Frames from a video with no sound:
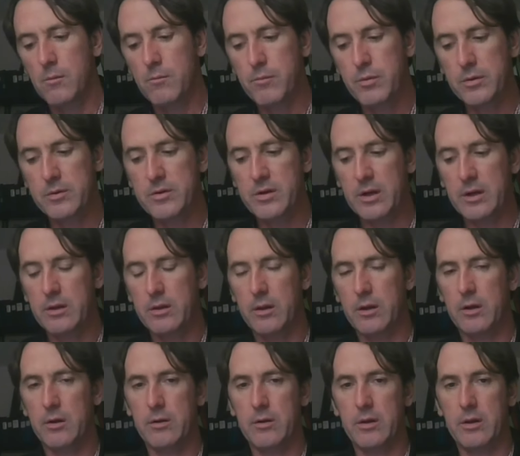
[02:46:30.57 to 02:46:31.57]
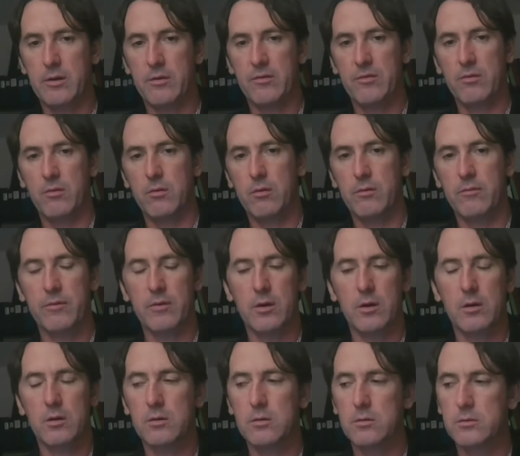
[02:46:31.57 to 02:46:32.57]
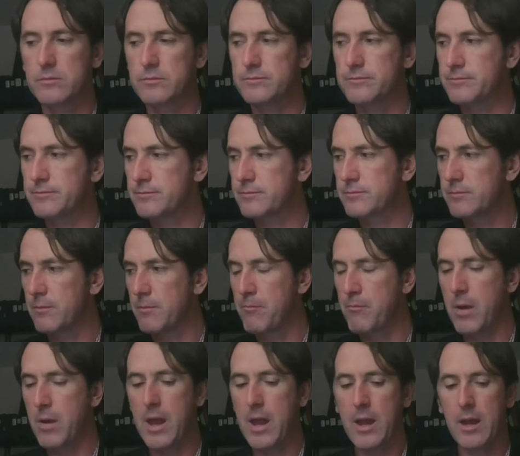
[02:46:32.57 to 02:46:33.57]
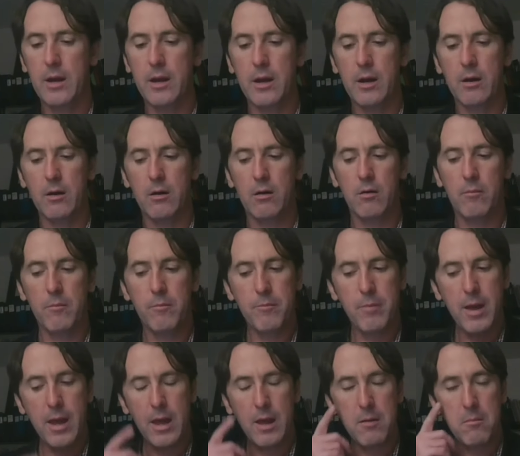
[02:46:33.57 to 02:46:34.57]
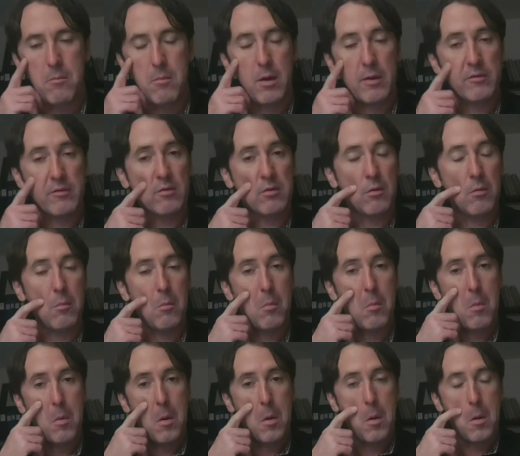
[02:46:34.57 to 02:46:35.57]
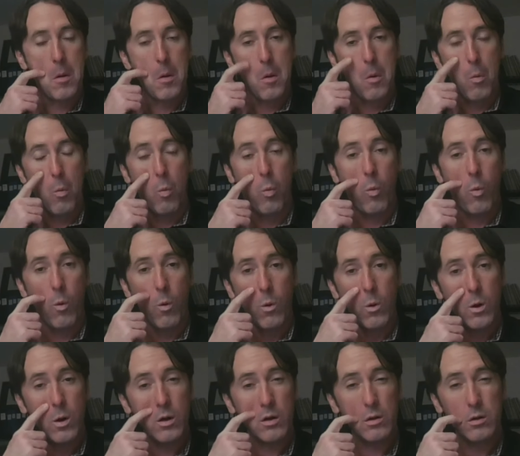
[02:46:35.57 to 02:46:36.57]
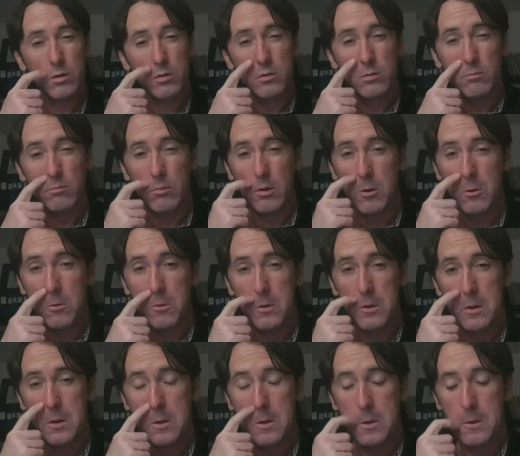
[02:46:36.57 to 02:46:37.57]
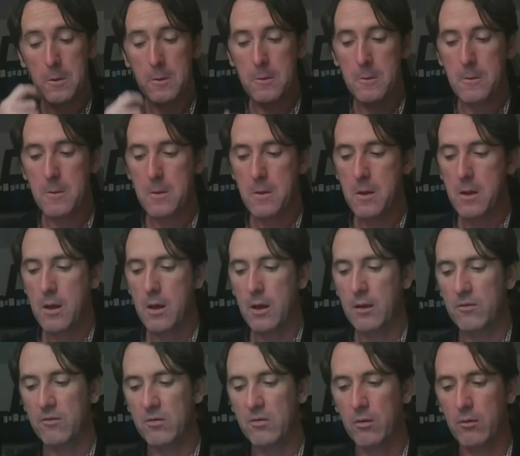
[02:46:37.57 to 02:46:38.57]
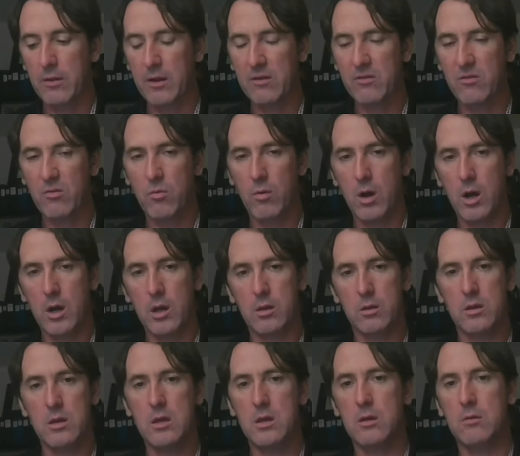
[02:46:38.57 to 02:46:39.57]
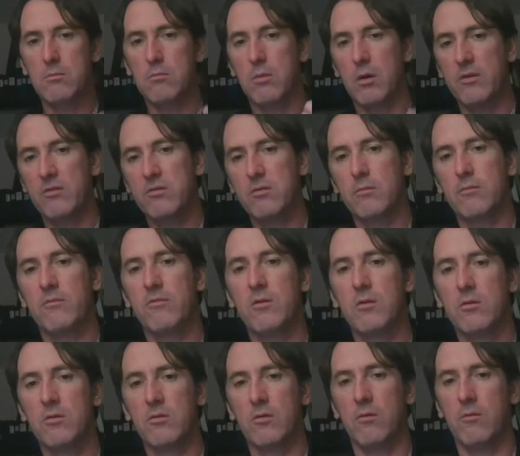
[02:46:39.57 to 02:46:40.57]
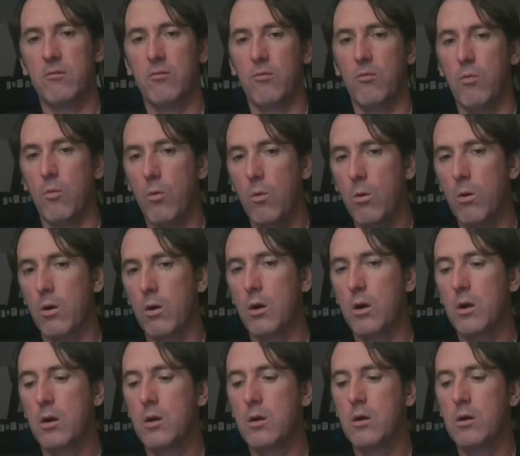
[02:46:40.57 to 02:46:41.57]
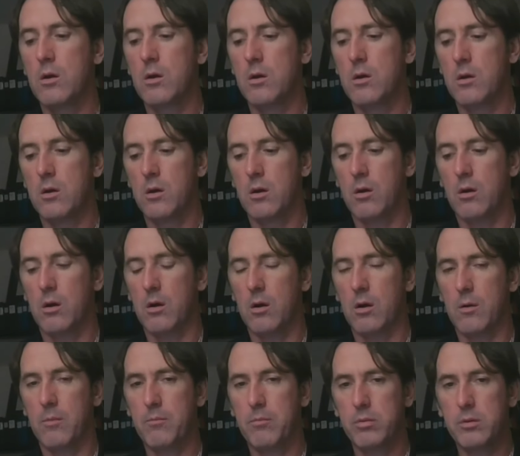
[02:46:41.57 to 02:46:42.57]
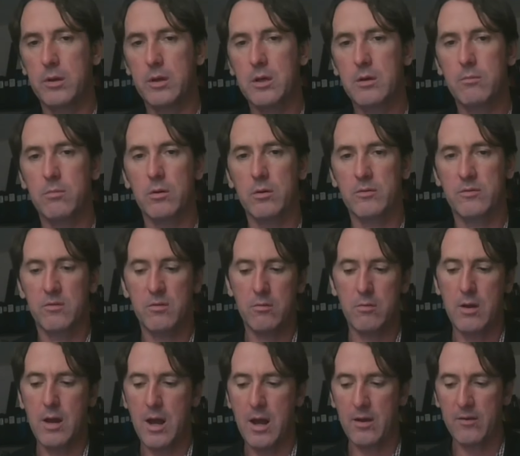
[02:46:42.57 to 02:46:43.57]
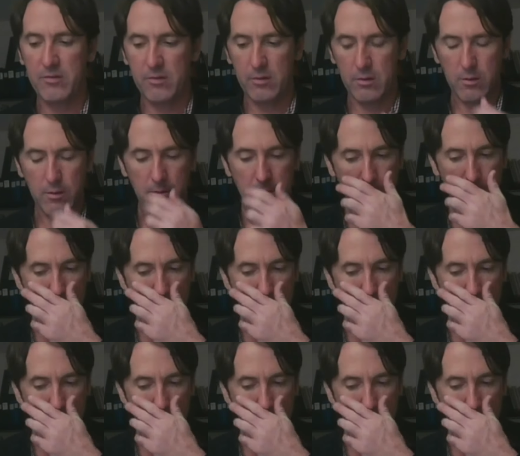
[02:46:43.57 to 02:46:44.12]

particularly in a sort of a pan-Arab, pan-Muslim war mode. So that's why the Muslim views of war are applicable to Nasser